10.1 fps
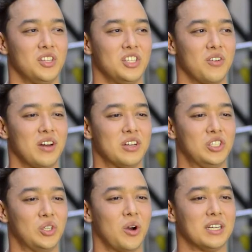Considering the
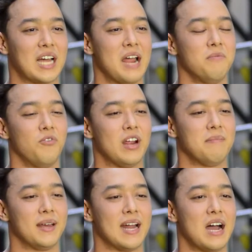short time
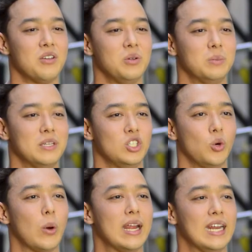frame that Ayu's been
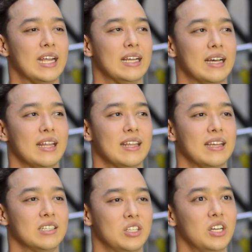training, I
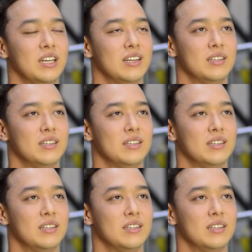think it's good.